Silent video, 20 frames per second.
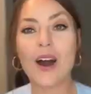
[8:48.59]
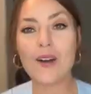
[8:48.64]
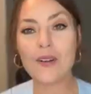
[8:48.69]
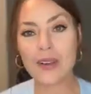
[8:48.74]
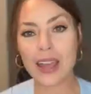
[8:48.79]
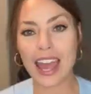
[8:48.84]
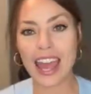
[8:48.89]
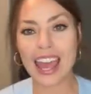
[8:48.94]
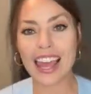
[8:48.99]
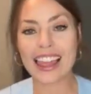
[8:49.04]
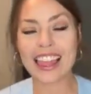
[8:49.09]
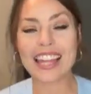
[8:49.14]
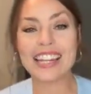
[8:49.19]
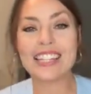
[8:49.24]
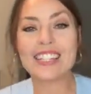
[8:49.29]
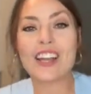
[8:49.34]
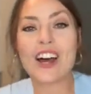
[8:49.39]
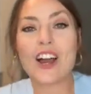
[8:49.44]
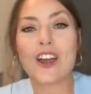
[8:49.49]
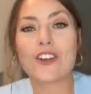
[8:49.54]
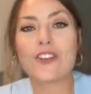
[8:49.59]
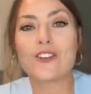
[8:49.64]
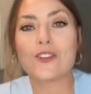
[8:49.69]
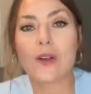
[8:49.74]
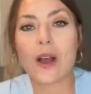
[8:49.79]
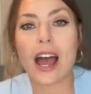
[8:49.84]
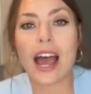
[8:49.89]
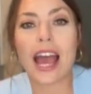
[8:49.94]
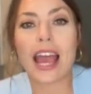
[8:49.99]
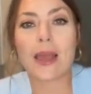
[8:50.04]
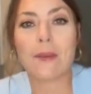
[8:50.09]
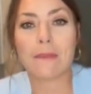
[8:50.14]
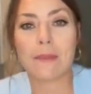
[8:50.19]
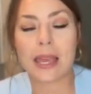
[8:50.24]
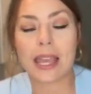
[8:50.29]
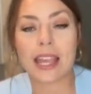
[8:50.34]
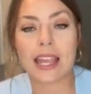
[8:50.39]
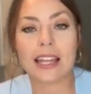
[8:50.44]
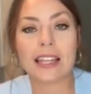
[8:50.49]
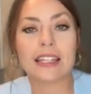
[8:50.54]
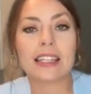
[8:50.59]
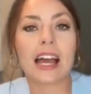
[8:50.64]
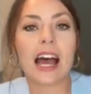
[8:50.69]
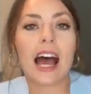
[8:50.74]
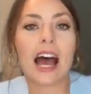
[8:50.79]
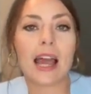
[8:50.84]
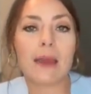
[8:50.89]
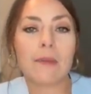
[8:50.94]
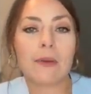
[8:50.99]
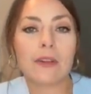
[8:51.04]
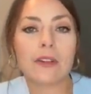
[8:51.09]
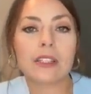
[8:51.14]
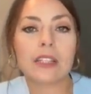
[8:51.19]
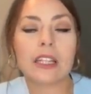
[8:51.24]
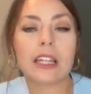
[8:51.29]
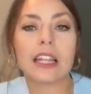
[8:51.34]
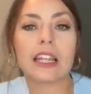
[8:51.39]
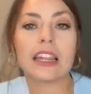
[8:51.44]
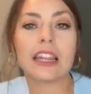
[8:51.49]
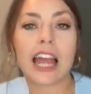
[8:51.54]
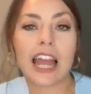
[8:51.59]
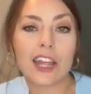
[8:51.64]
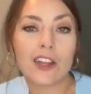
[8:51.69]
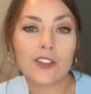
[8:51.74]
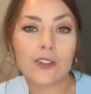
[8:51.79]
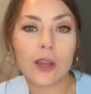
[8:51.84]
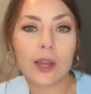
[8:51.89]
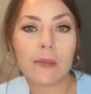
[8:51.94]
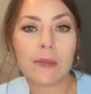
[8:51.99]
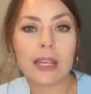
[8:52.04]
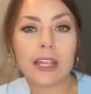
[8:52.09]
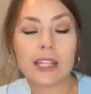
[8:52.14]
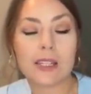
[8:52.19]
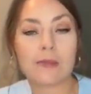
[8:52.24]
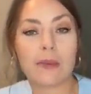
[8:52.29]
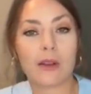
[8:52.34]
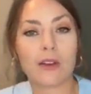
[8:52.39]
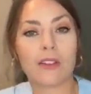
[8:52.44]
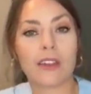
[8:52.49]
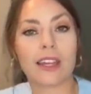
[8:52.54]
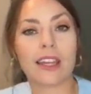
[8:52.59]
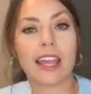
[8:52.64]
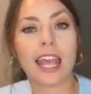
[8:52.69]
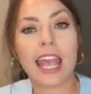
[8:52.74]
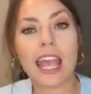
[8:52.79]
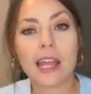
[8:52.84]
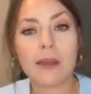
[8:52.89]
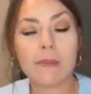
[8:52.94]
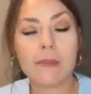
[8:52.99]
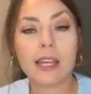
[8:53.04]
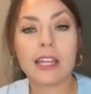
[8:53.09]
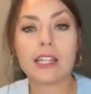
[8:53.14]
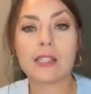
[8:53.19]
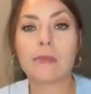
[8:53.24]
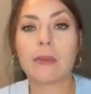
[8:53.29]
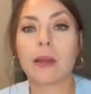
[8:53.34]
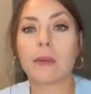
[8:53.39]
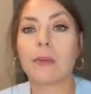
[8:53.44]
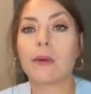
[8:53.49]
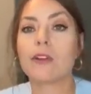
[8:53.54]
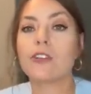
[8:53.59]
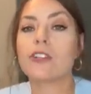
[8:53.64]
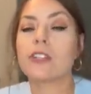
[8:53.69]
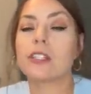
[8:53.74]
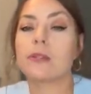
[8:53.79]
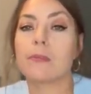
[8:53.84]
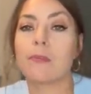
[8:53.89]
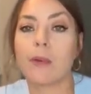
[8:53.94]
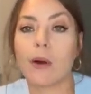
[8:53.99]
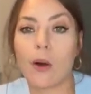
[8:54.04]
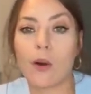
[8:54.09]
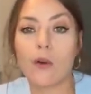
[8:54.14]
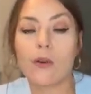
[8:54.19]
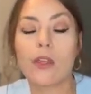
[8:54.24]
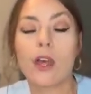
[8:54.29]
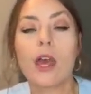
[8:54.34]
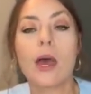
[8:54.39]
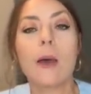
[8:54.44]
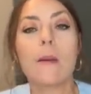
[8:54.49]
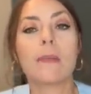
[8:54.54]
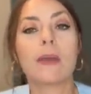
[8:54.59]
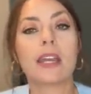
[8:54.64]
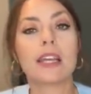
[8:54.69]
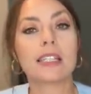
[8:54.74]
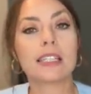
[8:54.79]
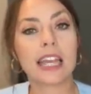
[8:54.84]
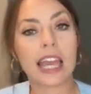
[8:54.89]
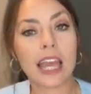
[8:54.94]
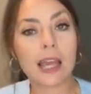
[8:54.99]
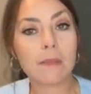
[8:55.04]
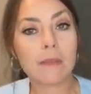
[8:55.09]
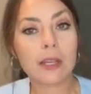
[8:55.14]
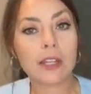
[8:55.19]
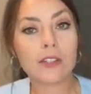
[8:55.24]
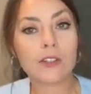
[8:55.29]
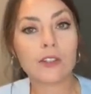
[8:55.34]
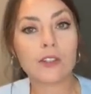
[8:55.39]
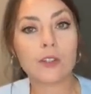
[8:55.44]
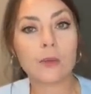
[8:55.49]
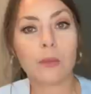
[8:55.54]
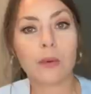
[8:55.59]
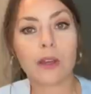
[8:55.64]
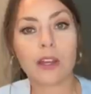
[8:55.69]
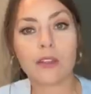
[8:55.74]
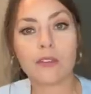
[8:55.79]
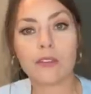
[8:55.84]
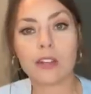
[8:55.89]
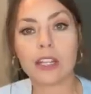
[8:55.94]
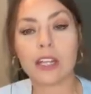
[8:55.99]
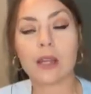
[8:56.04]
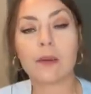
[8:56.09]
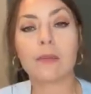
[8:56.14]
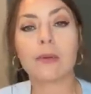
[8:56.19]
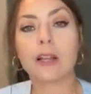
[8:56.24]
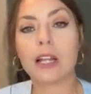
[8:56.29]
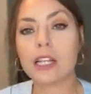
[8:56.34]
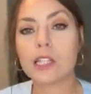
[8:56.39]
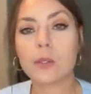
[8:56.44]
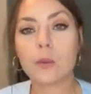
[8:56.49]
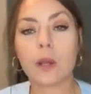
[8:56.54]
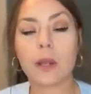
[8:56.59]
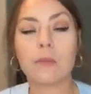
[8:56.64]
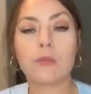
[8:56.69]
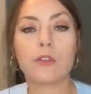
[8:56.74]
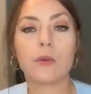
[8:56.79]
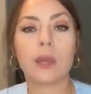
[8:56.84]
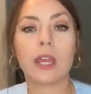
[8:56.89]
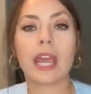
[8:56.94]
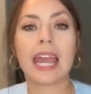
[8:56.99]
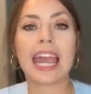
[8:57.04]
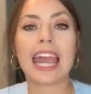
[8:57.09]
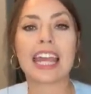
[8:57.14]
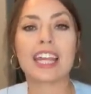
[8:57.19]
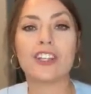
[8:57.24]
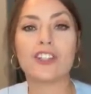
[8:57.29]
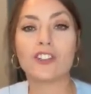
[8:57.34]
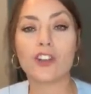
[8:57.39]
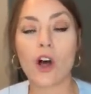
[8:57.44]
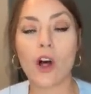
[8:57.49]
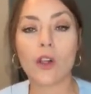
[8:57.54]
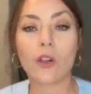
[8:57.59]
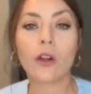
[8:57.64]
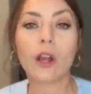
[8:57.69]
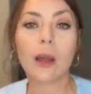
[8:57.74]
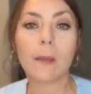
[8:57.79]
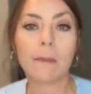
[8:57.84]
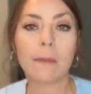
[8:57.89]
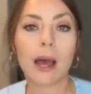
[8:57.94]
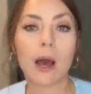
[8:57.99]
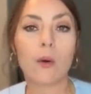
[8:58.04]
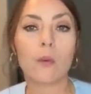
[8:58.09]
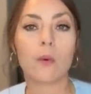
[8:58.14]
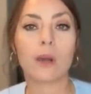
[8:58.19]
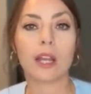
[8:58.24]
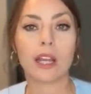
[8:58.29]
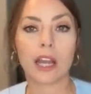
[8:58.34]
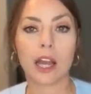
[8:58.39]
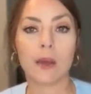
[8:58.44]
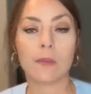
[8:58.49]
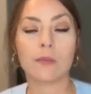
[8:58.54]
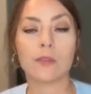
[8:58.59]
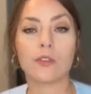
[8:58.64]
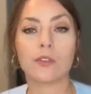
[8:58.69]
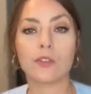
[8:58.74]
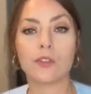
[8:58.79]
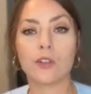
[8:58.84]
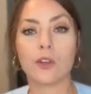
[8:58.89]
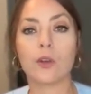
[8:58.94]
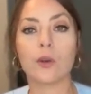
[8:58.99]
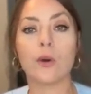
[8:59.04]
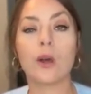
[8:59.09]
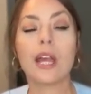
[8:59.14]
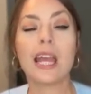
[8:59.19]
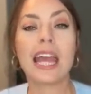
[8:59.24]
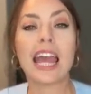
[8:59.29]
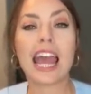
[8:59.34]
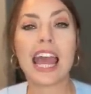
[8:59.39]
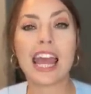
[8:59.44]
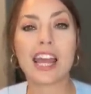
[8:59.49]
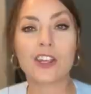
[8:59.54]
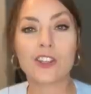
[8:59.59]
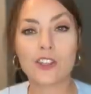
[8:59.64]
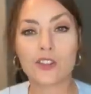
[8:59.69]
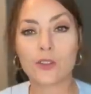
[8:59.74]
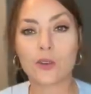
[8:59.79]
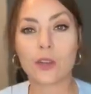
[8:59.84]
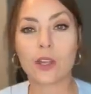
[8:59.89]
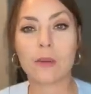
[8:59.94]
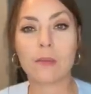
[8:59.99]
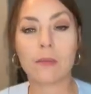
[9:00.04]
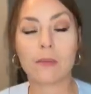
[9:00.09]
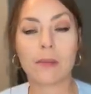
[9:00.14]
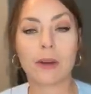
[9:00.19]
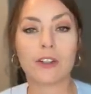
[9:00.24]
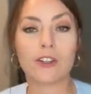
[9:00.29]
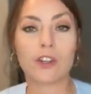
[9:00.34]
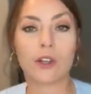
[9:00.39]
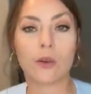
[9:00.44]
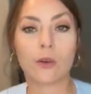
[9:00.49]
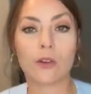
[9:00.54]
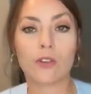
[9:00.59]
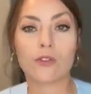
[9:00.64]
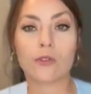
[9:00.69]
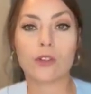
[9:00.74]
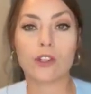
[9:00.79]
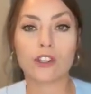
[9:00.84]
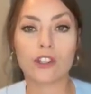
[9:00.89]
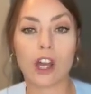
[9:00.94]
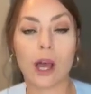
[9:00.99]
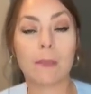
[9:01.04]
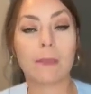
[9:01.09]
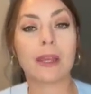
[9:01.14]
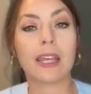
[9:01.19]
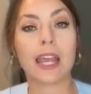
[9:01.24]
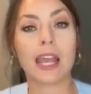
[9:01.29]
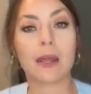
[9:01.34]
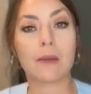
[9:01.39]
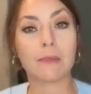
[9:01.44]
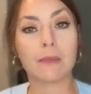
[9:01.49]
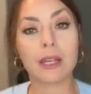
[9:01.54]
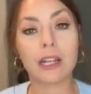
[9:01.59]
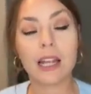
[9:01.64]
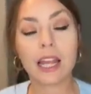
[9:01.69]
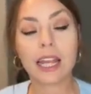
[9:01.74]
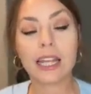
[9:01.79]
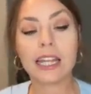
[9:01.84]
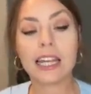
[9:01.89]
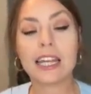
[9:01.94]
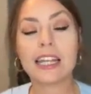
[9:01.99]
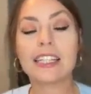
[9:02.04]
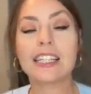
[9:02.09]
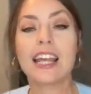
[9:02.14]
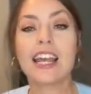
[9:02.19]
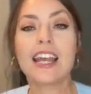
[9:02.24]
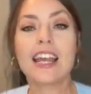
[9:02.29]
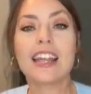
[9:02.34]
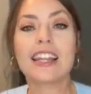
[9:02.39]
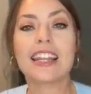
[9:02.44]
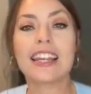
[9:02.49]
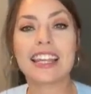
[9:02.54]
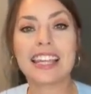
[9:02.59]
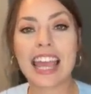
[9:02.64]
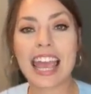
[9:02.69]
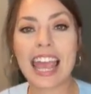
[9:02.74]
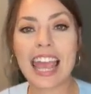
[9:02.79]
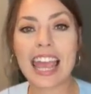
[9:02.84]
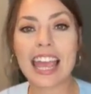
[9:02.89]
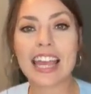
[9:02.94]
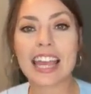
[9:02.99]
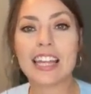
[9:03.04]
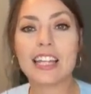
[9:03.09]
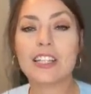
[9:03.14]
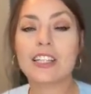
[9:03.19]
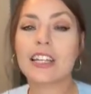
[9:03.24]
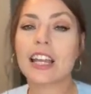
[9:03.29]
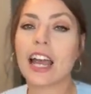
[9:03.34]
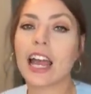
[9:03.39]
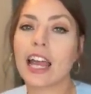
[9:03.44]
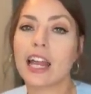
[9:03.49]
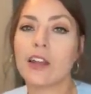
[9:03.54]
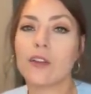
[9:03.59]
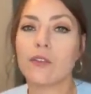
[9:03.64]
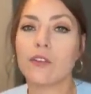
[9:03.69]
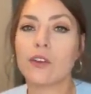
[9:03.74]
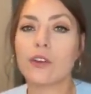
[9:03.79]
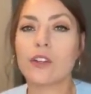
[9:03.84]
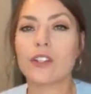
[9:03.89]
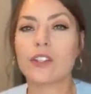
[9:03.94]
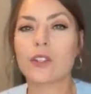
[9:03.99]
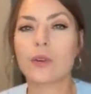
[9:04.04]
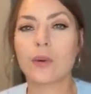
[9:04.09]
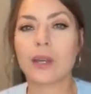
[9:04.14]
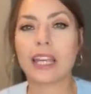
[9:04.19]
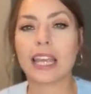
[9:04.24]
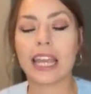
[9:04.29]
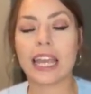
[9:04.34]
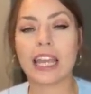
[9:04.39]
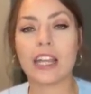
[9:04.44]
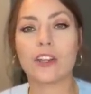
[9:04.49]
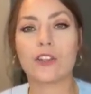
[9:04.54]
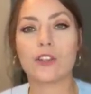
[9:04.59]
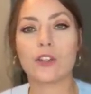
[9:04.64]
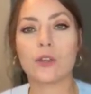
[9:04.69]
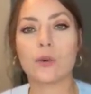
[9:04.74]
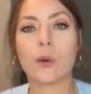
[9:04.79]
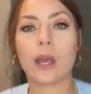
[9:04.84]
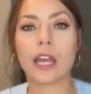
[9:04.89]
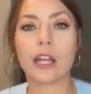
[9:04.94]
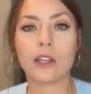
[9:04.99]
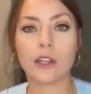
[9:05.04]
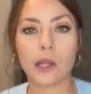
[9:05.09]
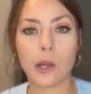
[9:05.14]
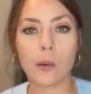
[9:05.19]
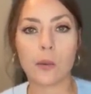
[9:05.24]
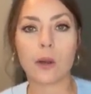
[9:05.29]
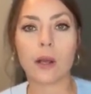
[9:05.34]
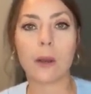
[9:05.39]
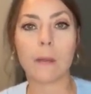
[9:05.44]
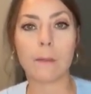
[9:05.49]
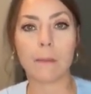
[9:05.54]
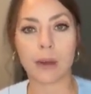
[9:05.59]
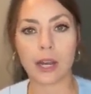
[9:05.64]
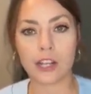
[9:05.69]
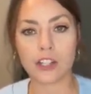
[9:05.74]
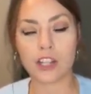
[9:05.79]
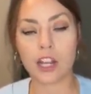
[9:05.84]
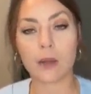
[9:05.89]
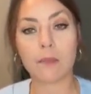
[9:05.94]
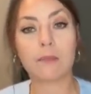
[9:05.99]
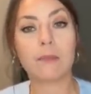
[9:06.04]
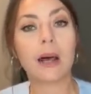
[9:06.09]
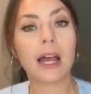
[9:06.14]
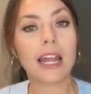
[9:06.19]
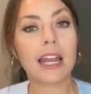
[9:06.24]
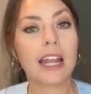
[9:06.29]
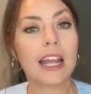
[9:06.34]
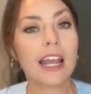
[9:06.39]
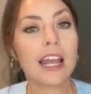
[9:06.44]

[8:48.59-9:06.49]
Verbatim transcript: Okay, let's talk dry beans. I personally like dry beans better than canned beans, but I purchased both because canned beans are super convenient. Plus when I'm doing a dollar amount when it comes to extreme budget grocery shopping and meal ideas, the cans kind of you can squeak into a lower budget. But